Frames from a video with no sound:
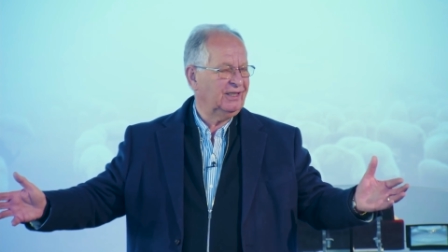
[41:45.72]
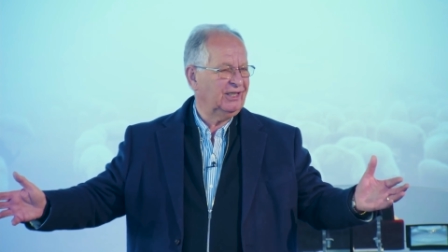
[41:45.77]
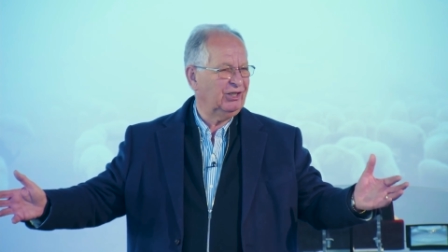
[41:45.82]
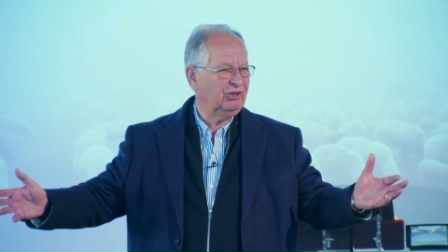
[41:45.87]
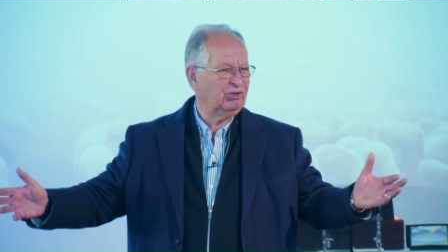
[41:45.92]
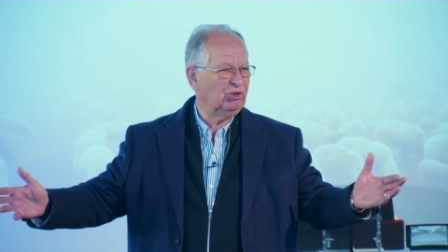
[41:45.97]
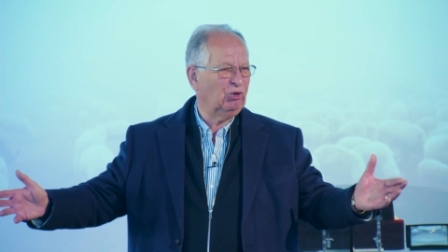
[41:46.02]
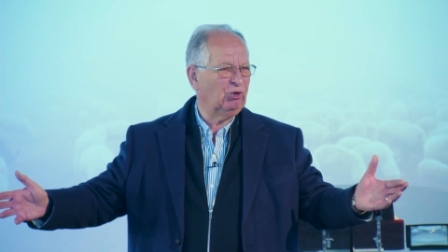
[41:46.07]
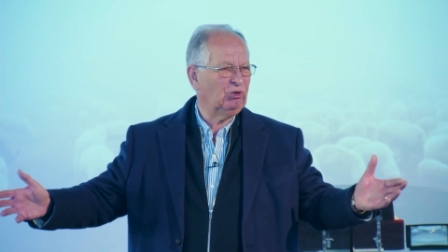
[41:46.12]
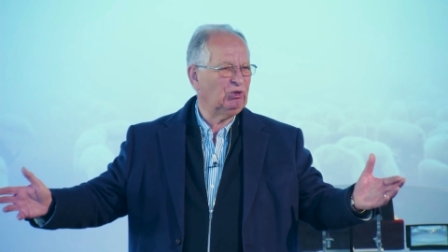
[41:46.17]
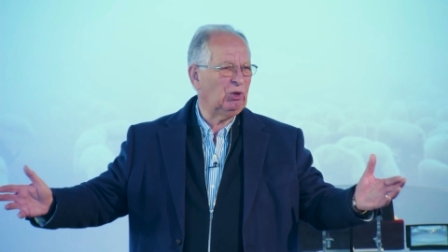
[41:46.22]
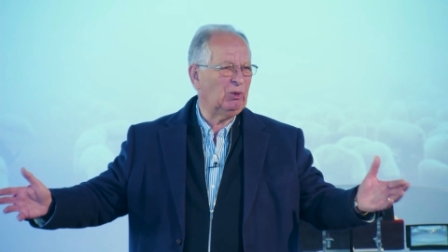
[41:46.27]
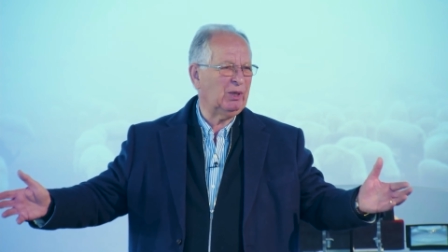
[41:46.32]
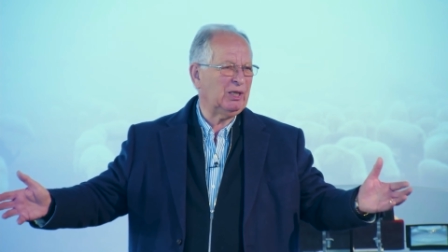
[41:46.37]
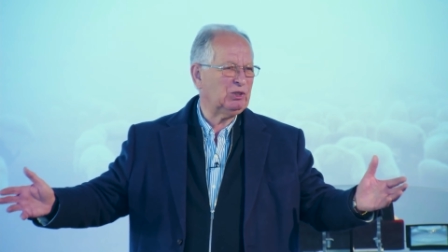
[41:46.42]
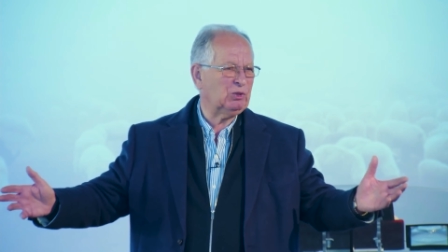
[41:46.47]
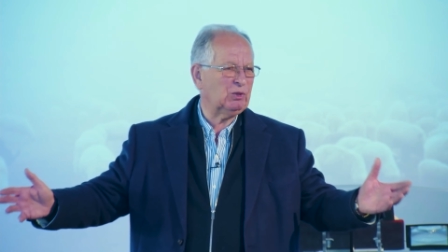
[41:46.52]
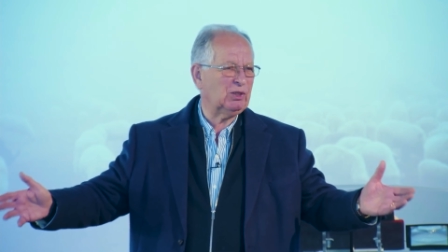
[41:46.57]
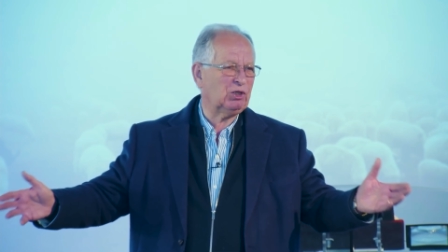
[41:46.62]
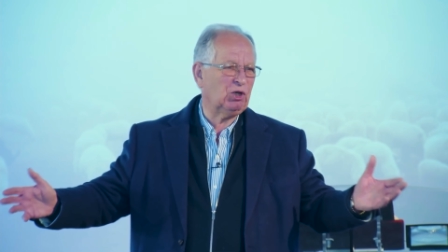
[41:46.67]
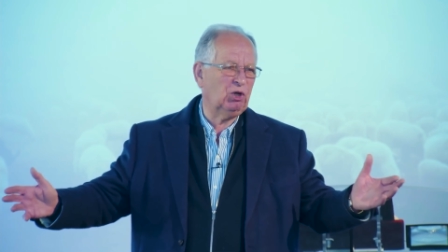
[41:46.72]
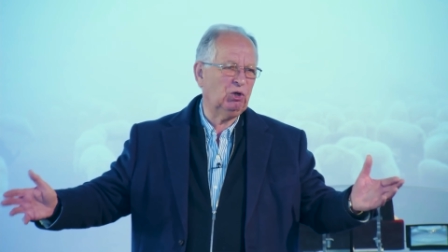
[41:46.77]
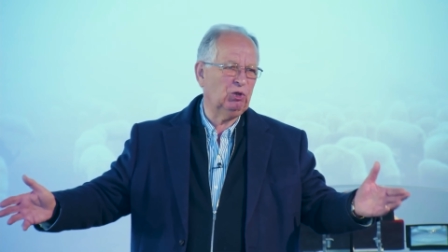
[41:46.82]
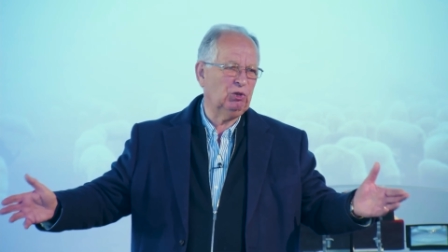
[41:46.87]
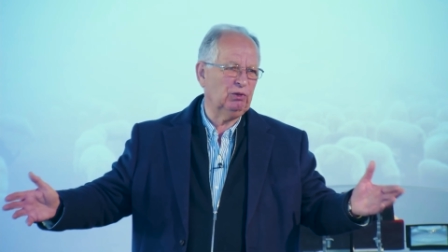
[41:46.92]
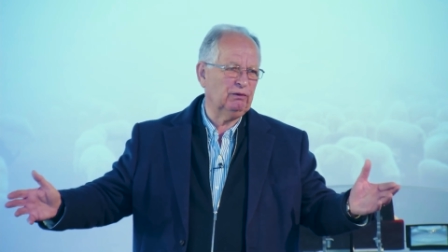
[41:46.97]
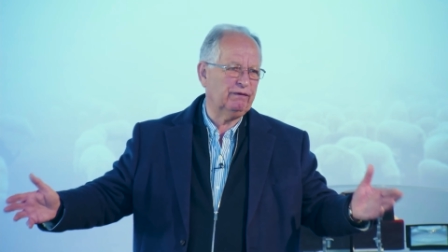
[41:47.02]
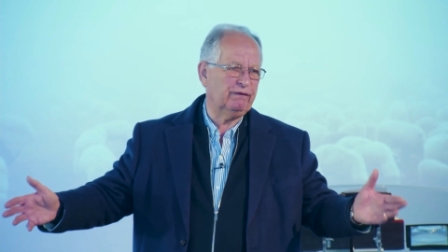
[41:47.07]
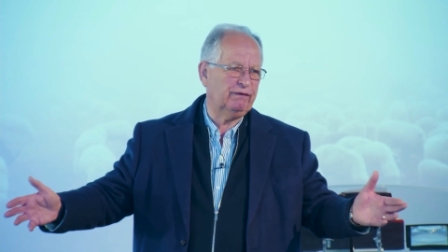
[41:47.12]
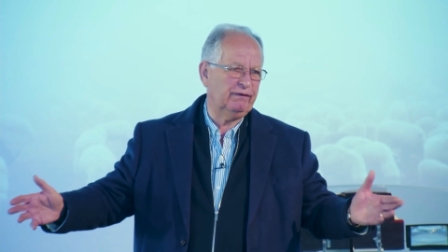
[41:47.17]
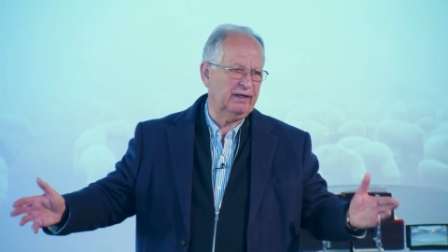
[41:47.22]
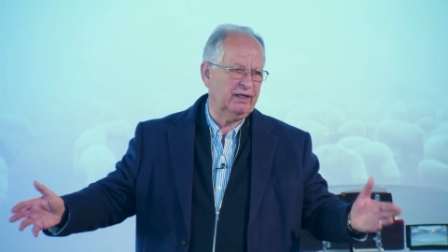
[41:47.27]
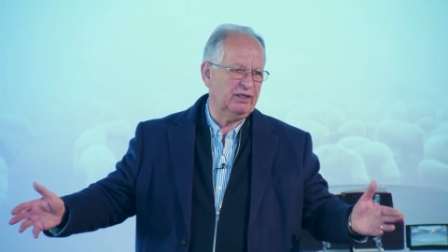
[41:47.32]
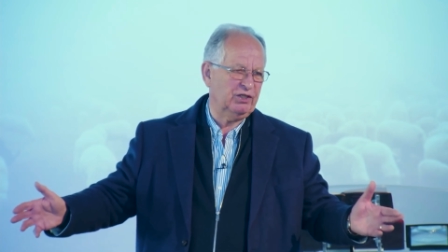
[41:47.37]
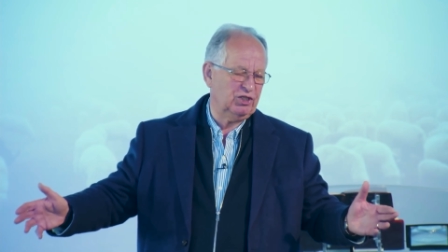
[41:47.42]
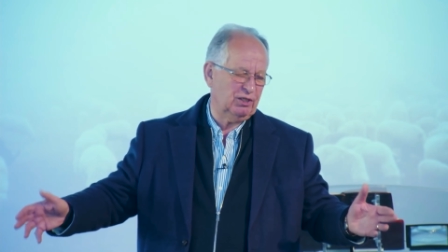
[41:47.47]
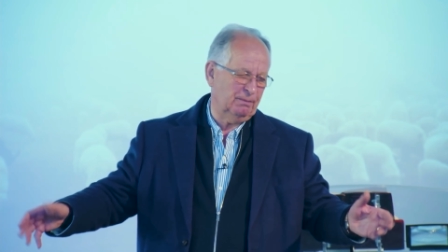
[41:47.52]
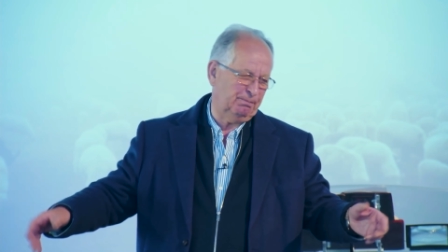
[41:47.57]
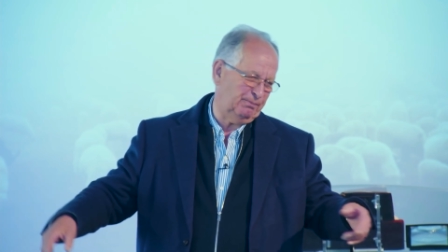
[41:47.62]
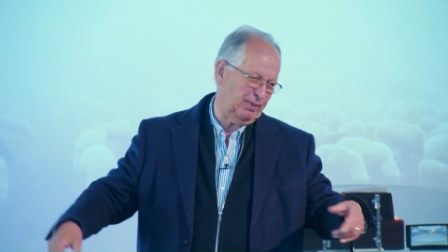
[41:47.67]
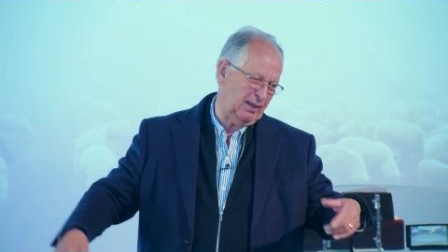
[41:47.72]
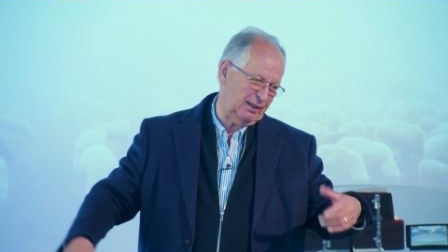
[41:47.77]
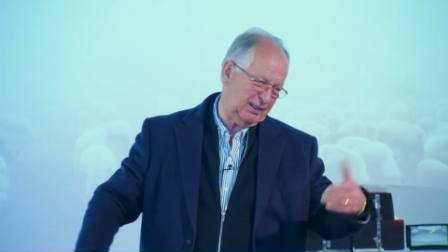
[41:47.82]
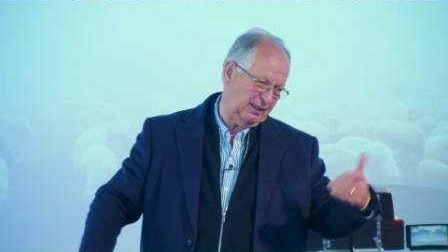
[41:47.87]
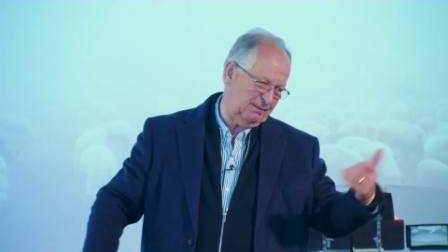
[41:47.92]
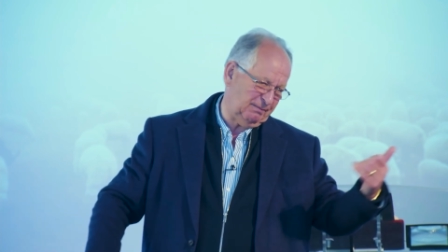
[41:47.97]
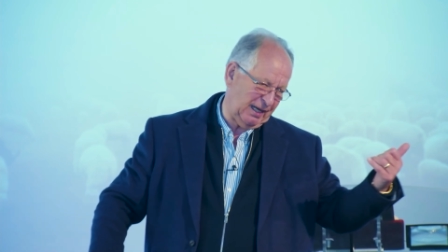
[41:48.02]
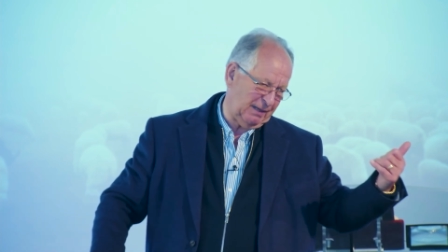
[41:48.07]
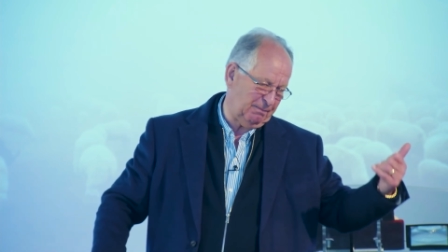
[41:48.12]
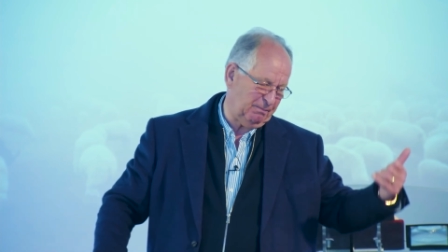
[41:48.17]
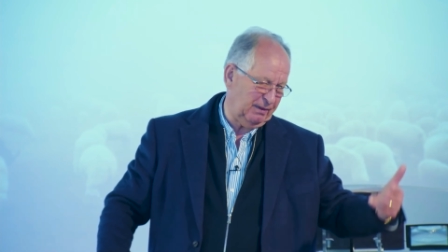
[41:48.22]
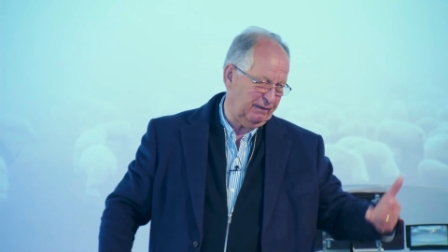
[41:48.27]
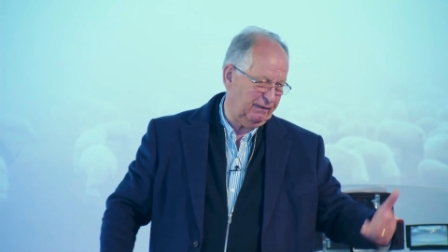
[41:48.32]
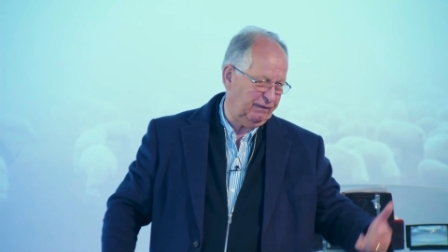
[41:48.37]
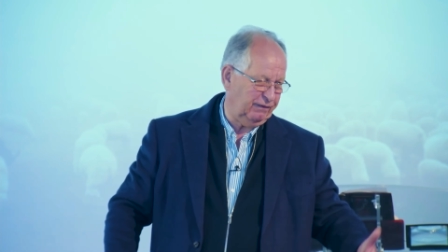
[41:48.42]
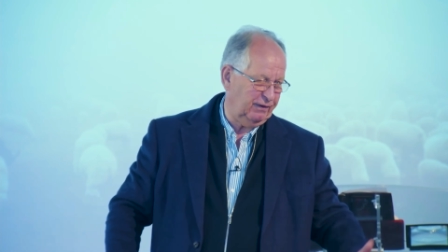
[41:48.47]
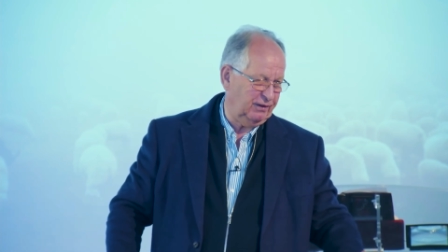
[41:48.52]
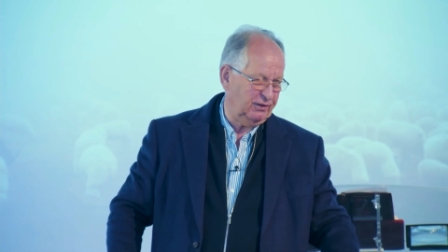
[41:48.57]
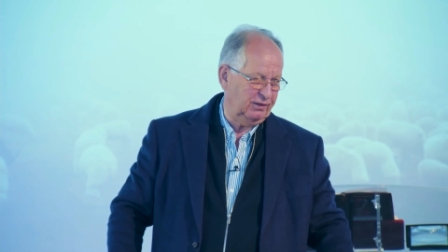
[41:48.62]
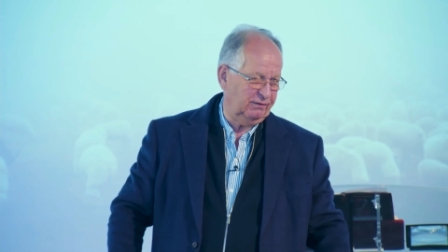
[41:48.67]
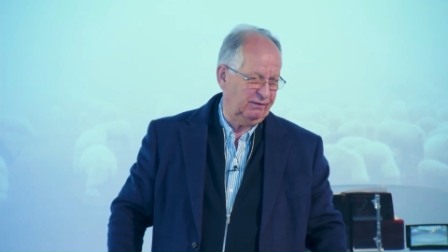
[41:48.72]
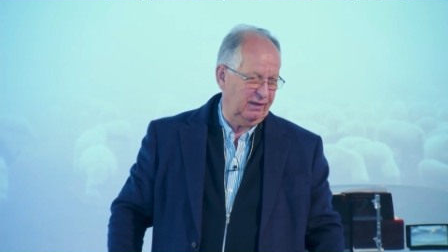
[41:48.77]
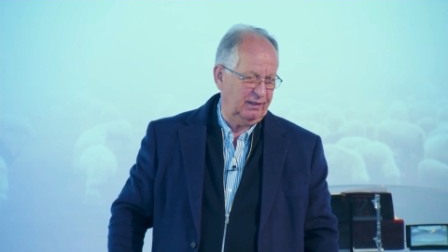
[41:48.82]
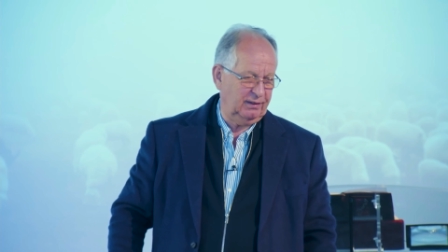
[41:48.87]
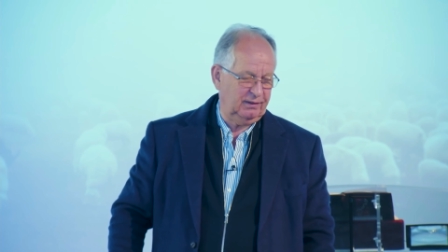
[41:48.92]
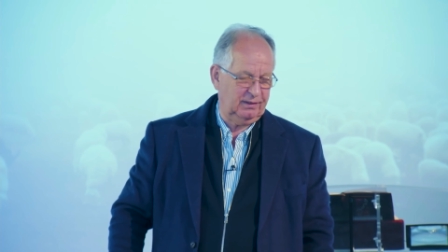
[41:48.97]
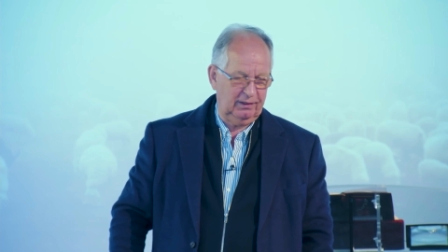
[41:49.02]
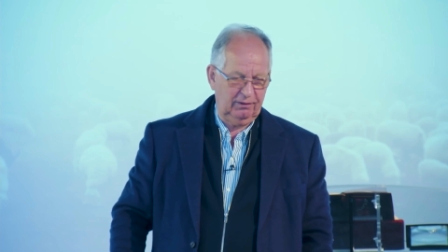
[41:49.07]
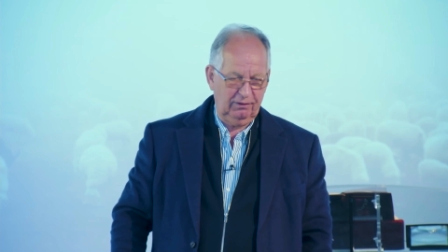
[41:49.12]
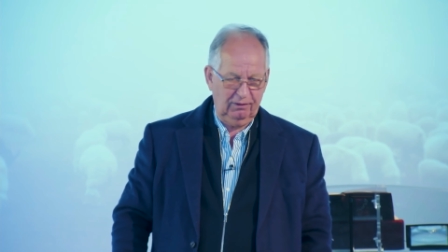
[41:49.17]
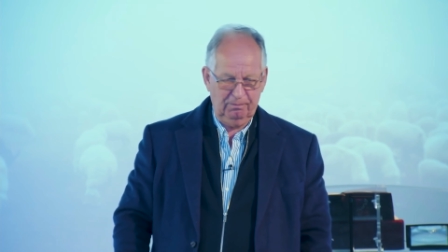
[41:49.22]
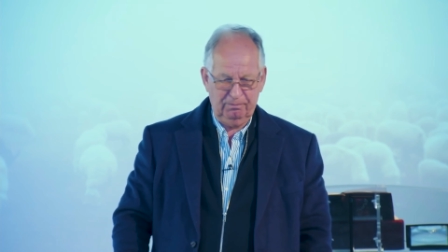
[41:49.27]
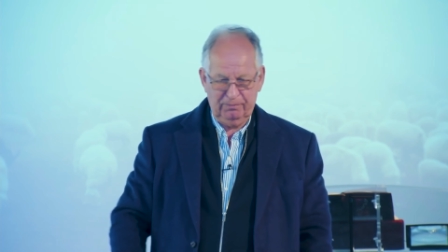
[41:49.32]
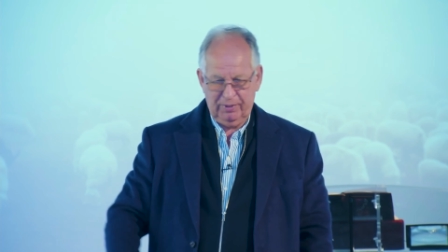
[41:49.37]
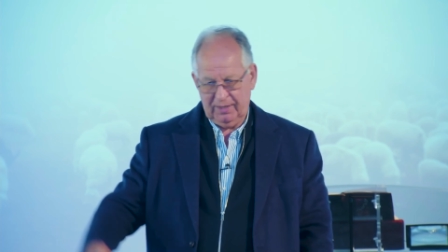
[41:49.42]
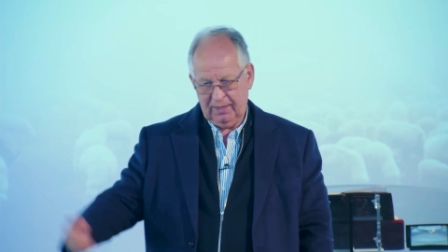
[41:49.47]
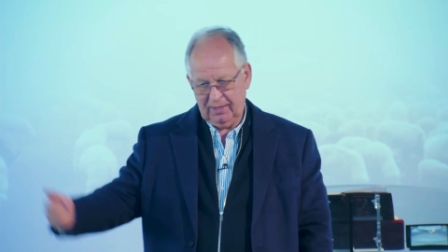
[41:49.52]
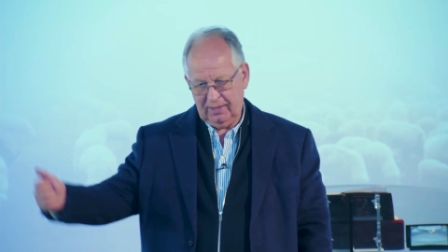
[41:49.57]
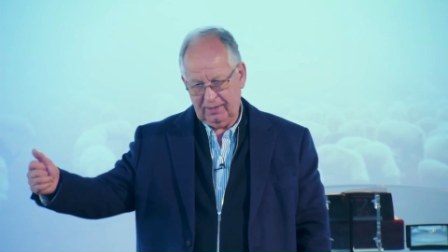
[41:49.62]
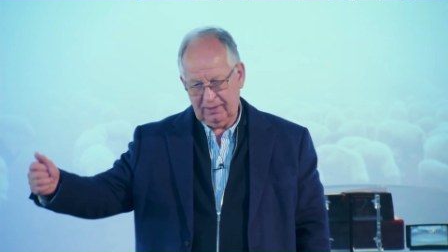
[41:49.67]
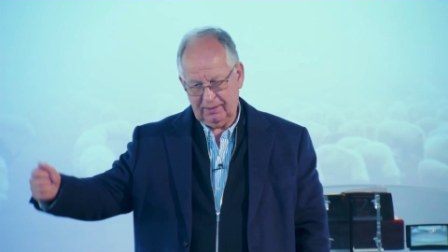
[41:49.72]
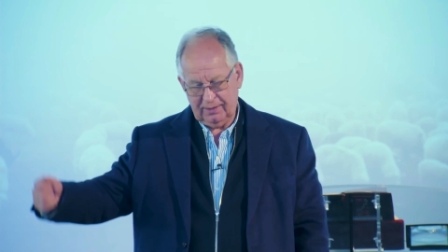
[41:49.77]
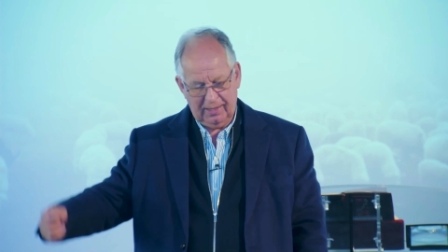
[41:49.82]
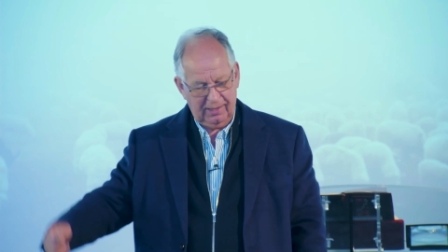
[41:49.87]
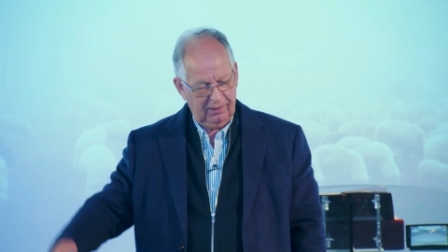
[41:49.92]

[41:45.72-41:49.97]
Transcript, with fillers: You don't go into a cold fridge. Your body might be refrigerated or burned.